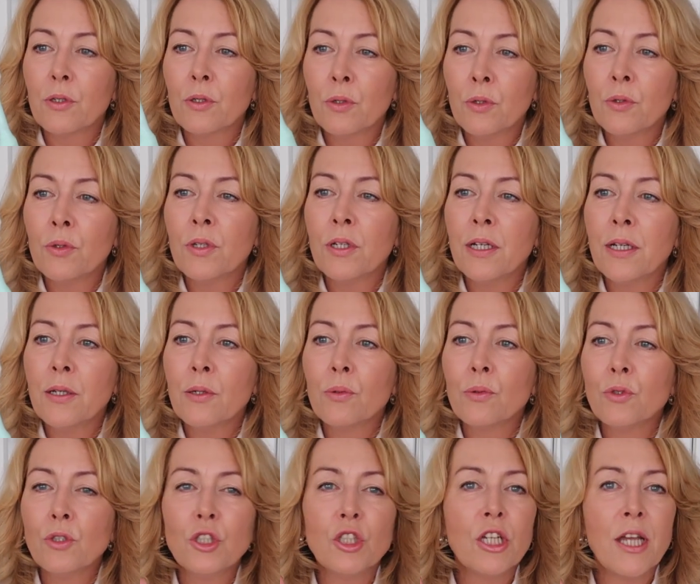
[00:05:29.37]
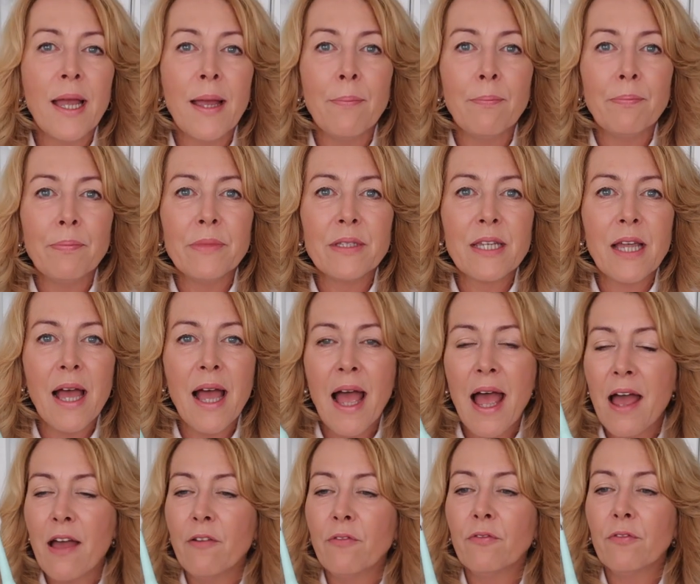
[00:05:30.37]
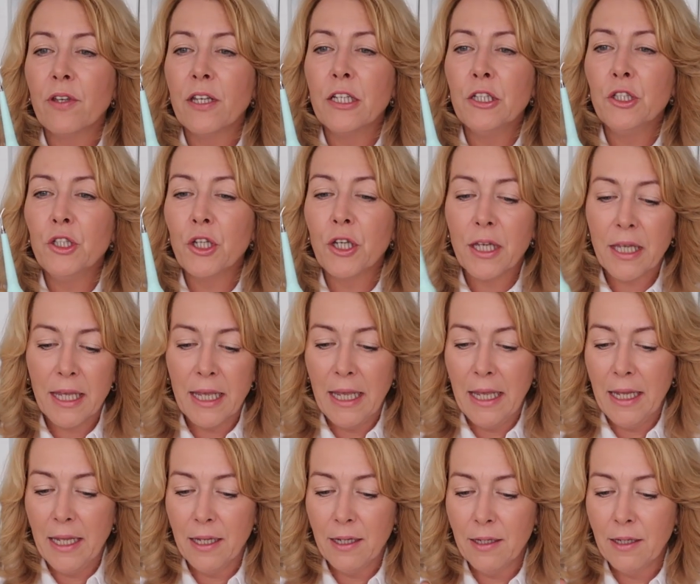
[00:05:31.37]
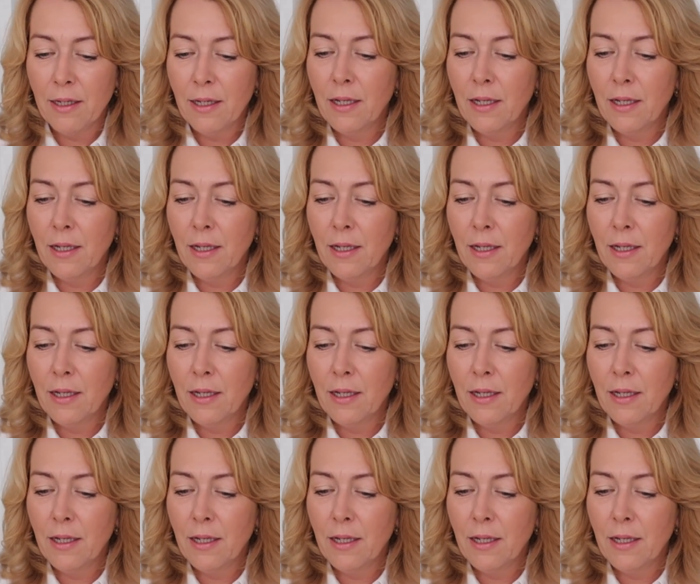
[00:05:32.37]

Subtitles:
good little gem to have in your kit.